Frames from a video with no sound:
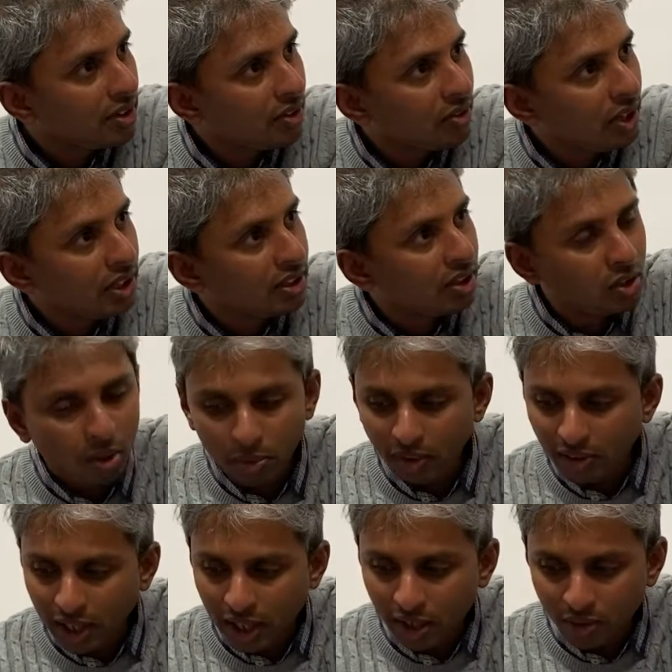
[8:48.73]
Right, top level
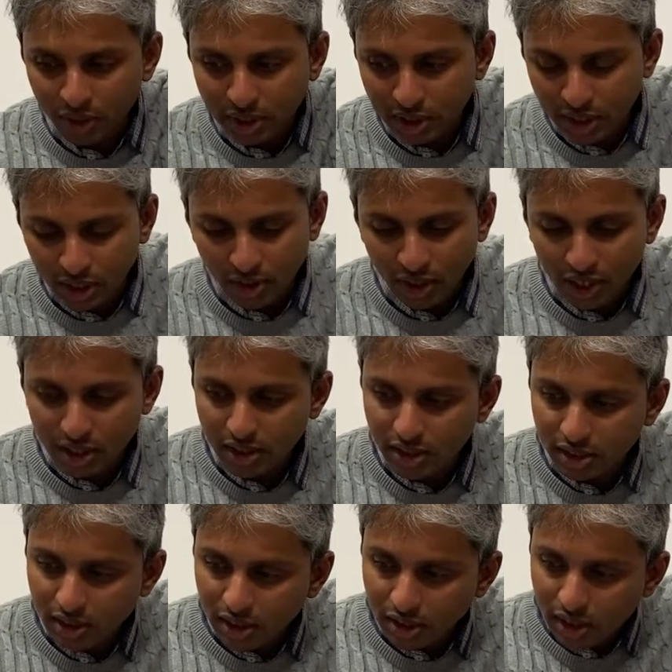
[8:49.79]
categories here, right?
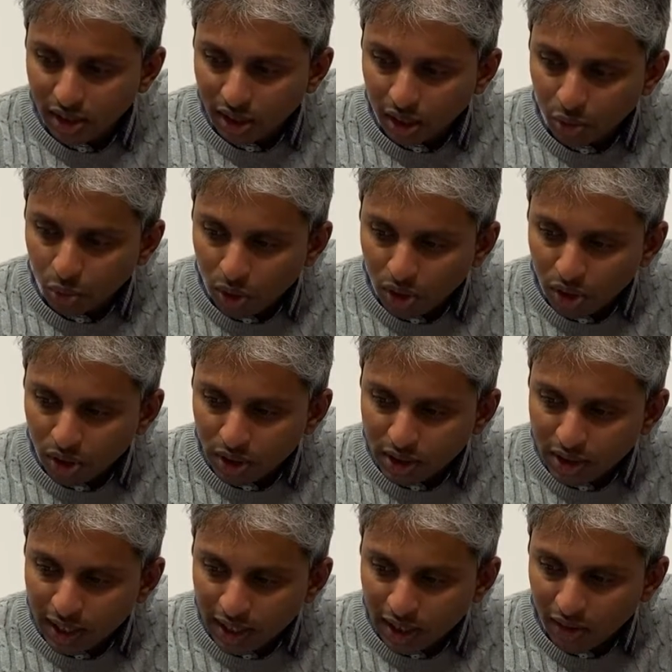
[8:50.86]
And what are the
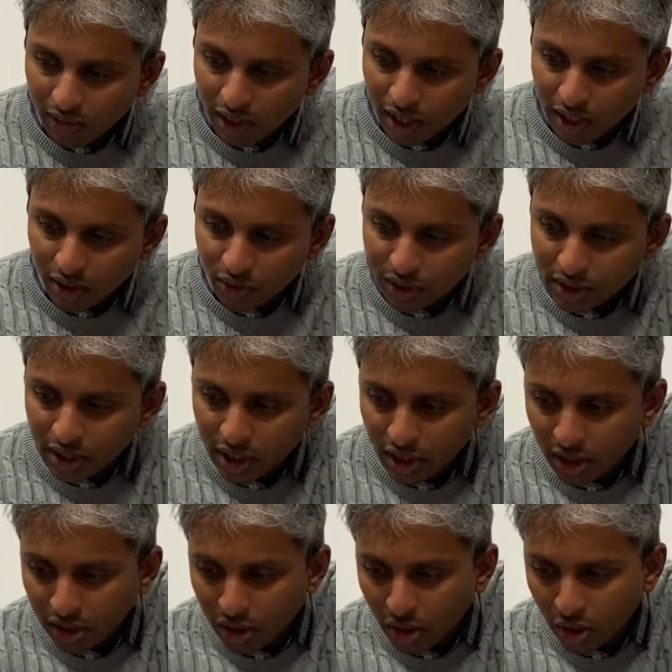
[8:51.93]
second level categories here?
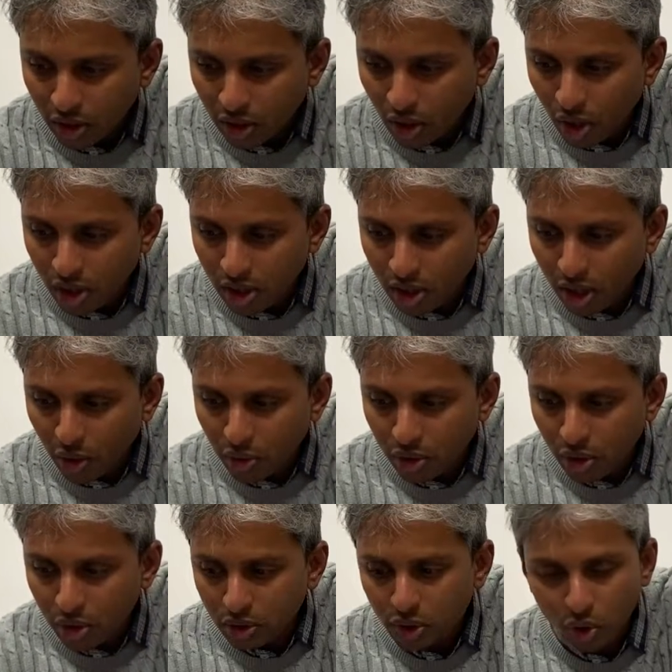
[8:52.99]
The garden and
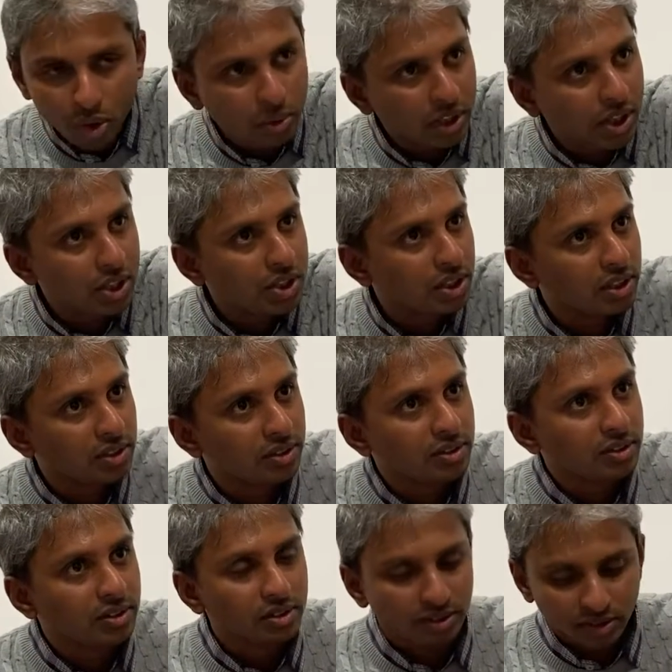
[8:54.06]
outdoors, home and kitchen.
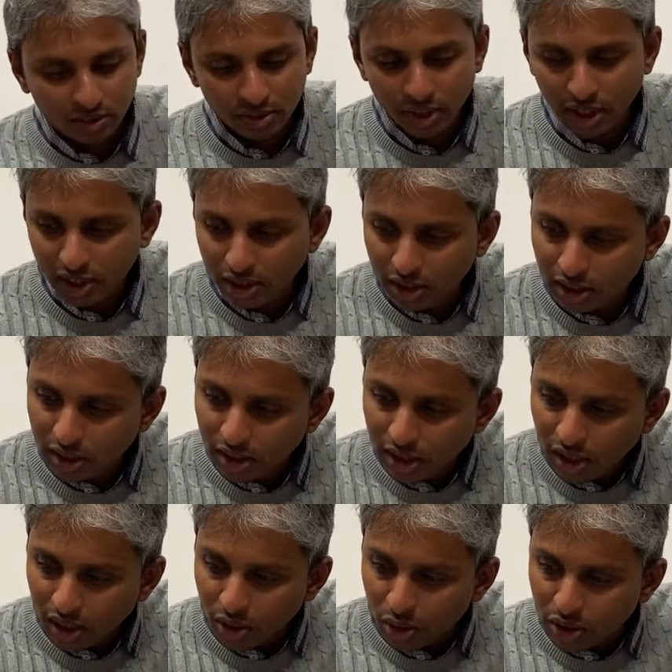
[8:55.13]
Right?
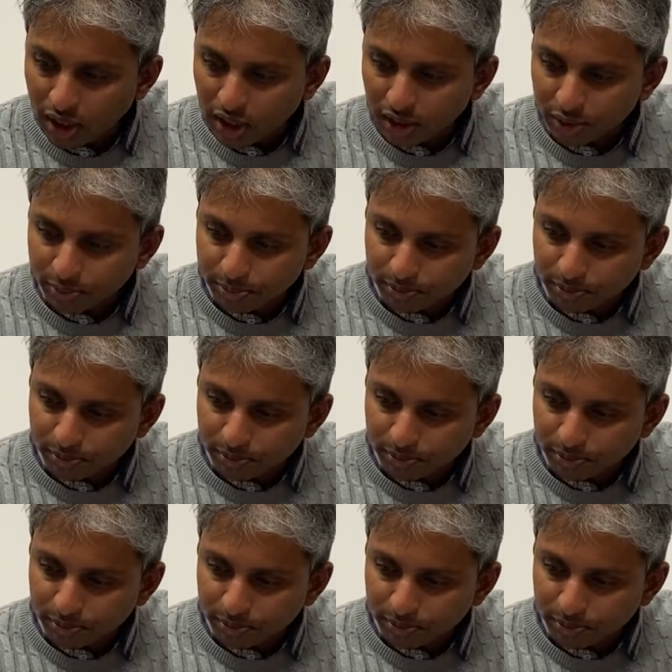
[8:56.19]
I go there.